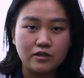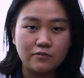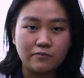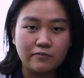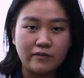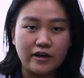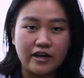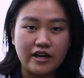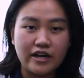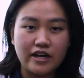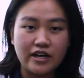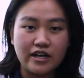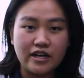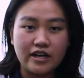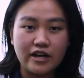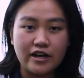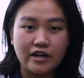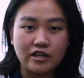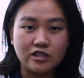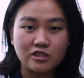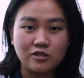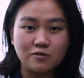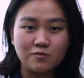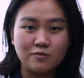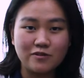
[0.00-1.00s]
My
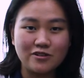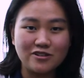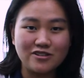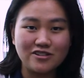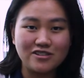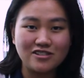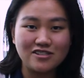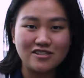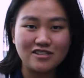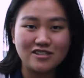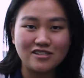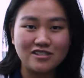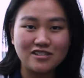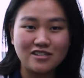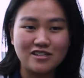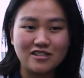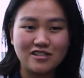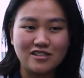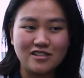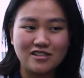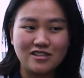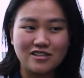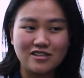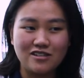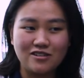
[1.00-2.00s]
experiences
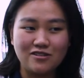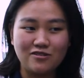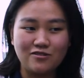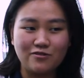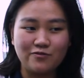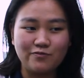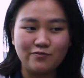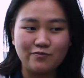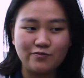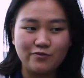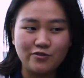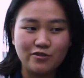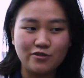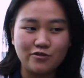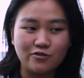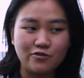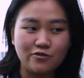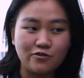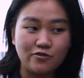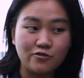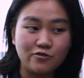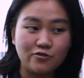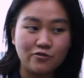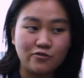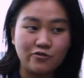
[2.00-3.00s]
in
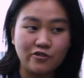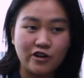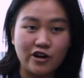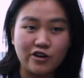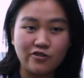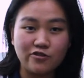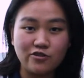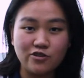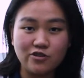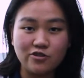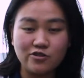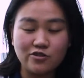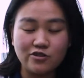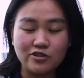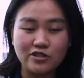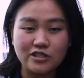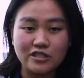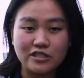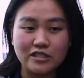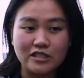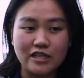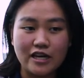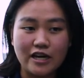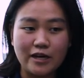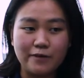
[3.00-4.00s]
Fairview
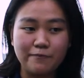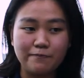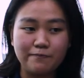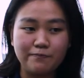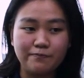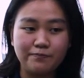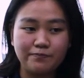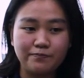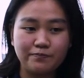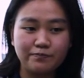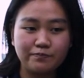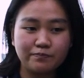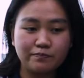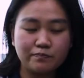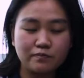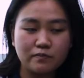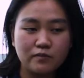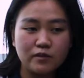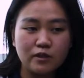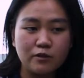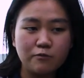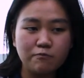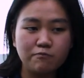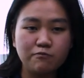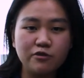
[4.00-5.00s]
is that
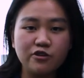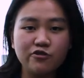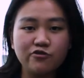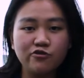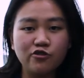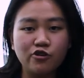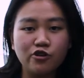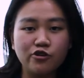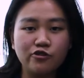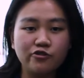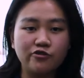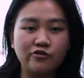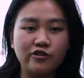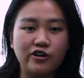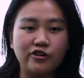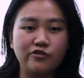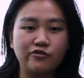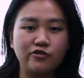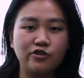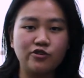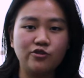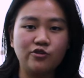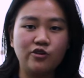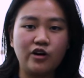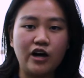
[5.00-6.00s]
before
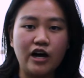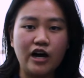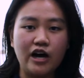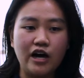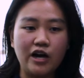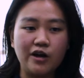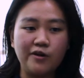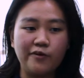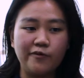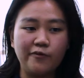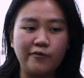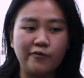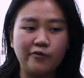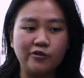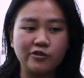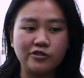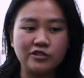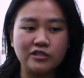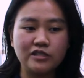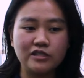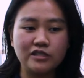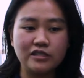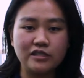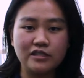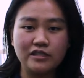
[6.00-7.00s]
Fairview, I
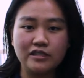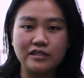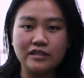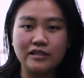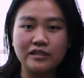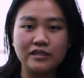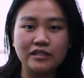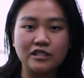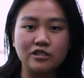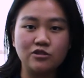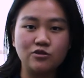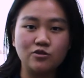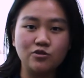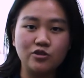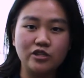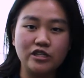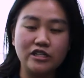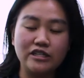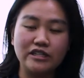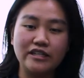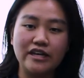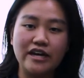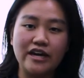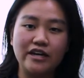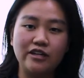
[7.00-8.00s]
was the
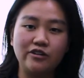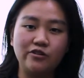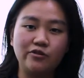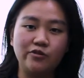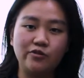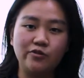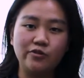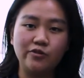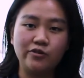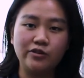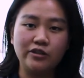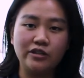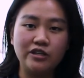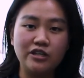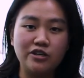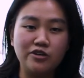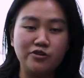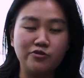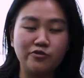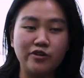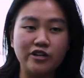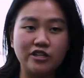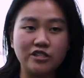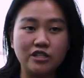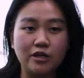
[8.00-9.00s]
student that
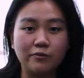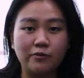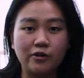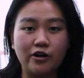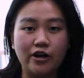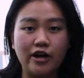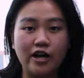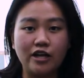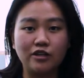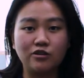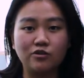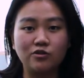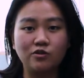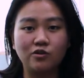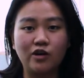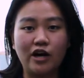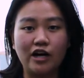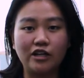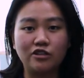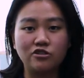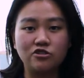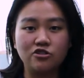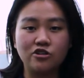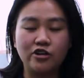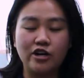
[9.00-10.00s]
didn't raise up her hand to
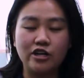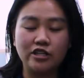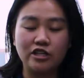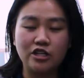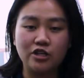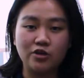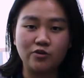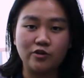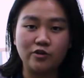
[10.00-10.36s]
answer any